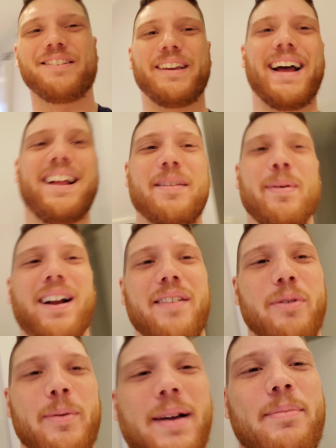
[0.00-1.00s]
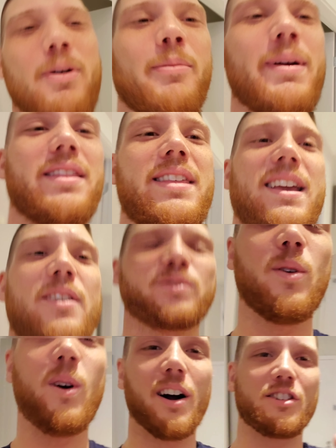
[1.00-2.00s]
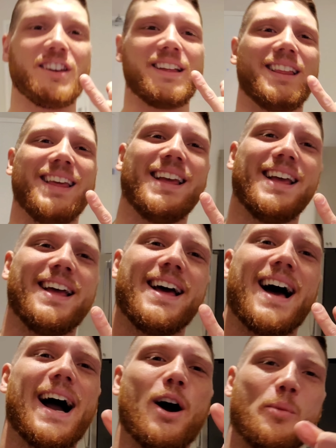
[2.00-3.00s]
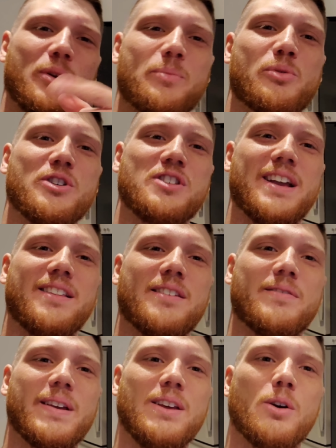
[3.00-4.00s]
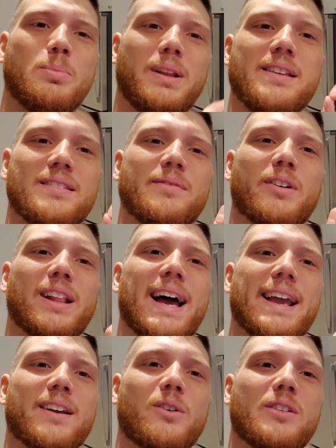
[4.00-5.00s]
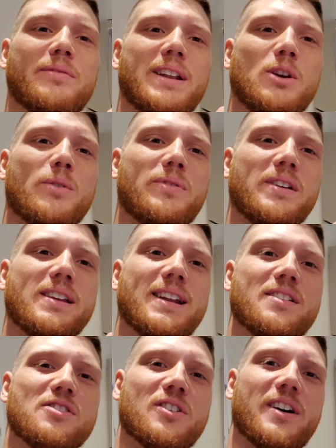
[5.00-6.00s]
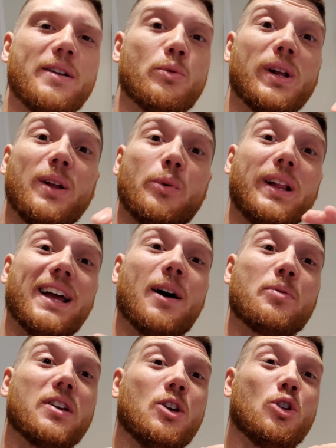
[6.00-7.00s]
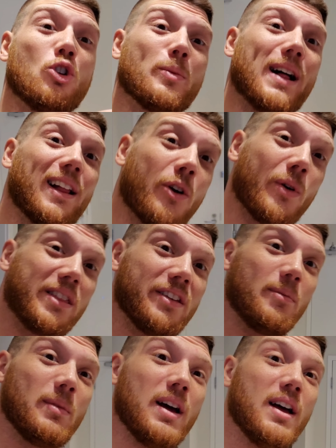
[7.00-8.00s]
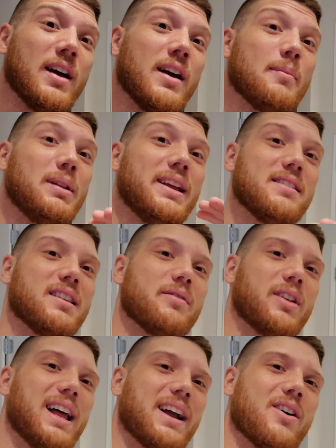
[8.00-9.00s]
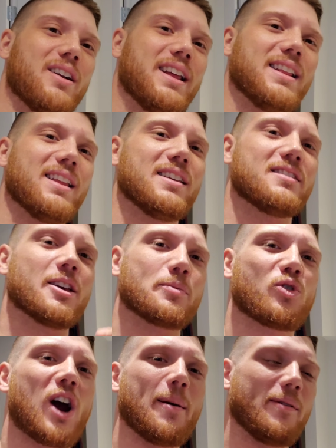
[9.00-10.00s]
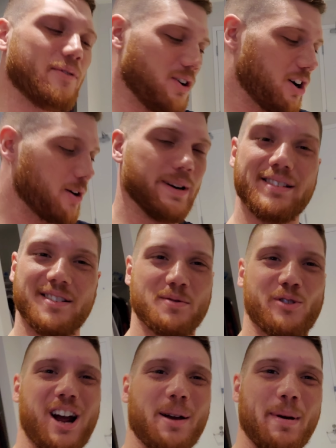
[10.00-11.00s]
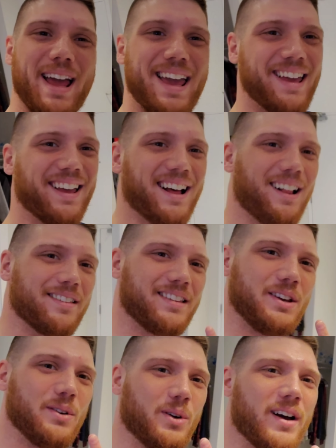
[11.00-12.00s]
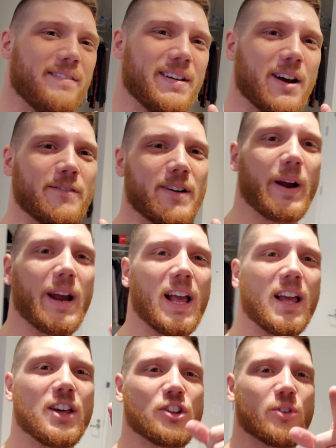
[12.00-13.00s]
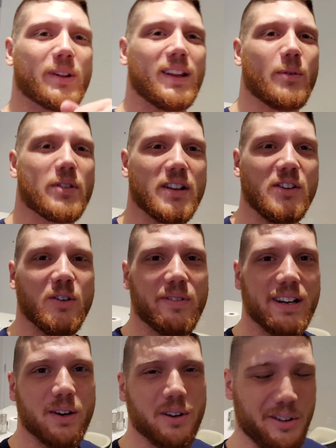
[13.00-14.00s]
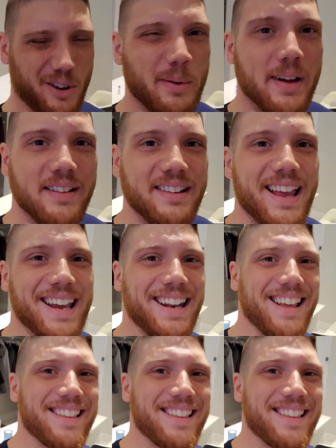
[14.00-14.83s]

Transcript: So yeah, that's about it for my apartment. Thank you for watching. I hope you appreciate this video. Please leave a like on the video if you did enjoy. It really, really helps the YouTube algorithm. Please leave a like on it. Subscribe if you're not already subscribed. Hey, I'll see you very, very shortly with a new video, YouTube. Take